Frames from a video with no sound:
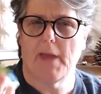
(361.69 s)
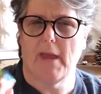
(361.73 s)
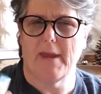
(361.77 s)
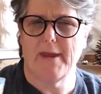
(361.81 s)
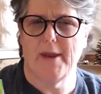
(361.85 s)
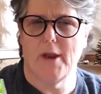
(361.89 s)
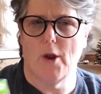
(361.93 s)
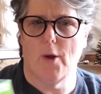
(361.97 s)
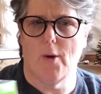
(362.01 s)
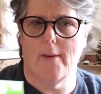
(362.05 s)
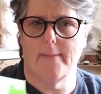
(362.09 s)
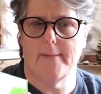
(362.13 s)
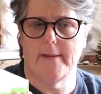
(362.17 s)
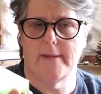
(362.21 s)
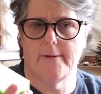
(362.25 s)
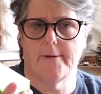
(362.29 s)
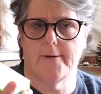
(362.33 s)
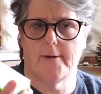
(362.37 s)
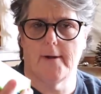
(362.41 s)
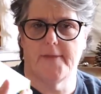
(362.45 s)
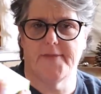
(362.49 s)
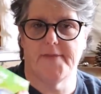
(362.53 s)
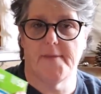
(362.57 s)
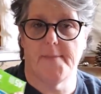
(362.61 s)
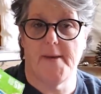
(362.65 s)
You know, I mean, they're
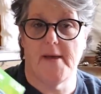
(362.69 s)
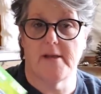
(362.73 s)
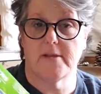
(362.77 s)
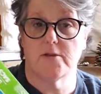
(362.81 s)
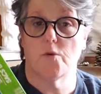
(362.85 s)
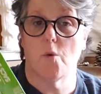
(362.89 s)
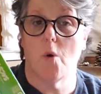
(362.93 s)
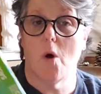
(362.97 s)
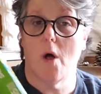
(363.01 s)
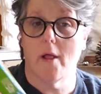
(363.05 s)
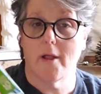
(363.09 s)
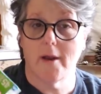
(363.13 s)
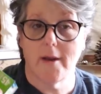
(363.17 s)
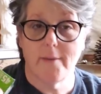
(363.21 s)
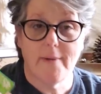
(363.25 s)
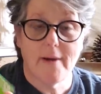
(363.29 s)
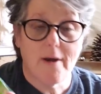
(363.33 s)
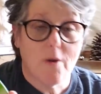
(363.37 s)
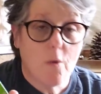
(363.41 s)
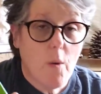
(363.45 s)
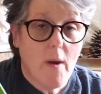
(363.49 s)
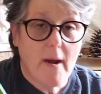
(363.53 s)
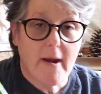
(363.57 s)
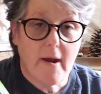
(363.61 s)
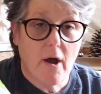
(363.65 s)
not the best quality, but
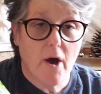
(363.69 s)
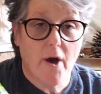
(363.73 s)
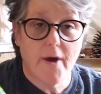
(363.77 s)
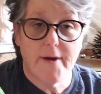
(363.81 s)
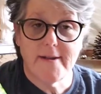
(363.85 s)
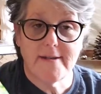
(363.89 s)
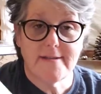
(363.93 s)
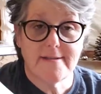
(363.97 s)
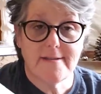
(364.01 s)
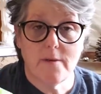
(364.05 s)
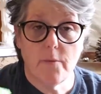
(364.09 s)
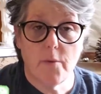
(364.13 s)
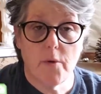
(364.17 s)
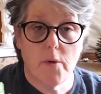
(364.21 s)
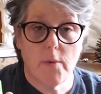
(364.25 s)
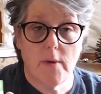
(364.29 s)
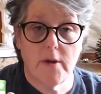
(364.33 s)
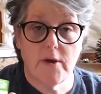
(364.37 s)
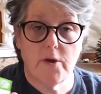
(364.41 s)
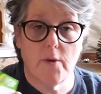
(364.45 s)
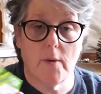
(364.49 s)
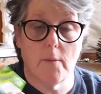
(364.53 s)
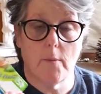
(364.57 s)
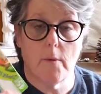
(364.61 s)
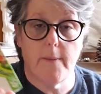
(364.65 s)
quite honestly, what are we doing?